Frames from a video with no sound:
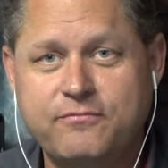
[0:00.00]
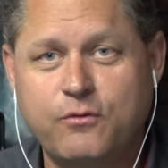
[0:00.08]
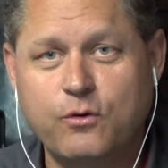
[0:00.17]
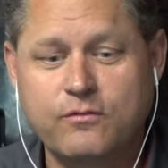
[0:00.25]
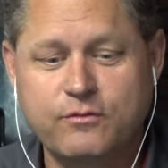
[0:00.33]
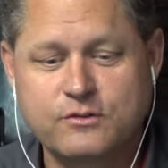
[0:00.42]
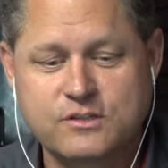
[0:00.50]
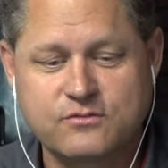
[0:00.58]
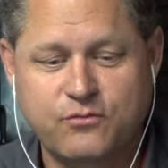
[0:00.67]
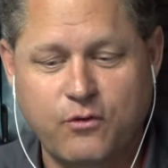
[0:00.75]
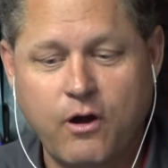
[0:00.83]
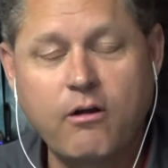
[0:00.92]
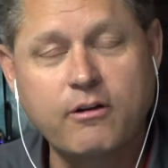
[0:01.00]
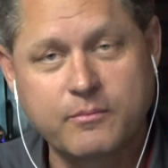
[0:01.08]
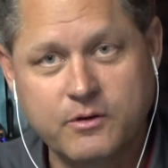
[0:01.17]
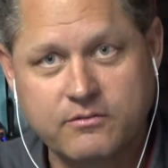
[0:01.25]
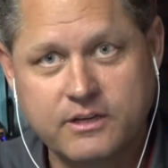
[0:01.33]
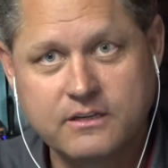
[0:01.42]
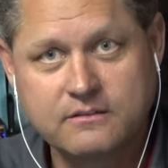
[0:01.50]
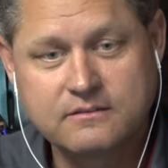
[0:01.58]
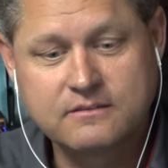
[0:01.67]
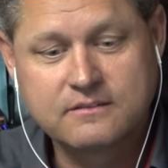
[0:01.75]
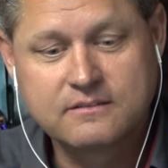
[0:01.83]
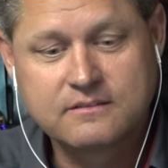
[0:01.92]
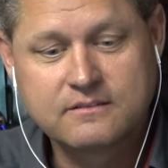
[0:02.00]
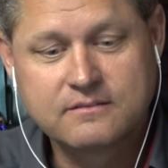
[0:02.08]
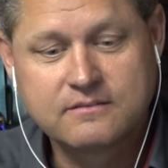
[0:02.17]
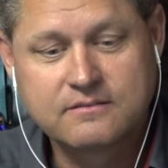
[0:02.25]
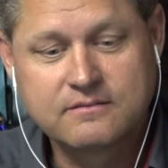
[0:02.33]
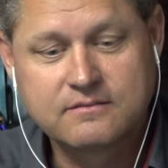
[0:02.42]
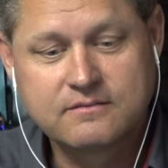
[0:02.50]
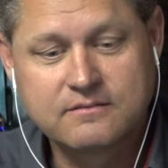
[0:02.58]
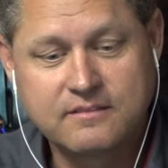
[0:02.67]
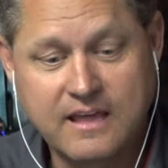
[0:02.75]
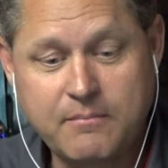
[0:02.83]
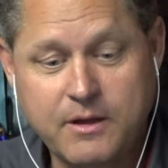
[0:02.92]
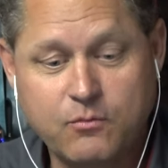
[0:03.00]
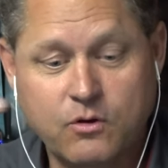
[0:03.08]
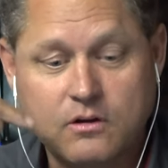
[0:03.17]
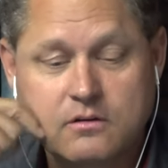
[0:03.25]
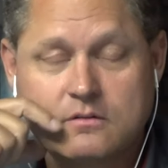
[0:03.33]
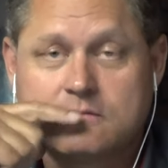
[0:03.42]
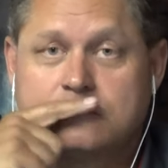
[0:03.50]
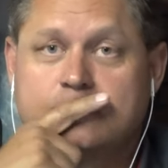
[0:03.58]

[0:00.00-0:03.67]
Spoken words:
Ford versus Ferrari movie. That might work.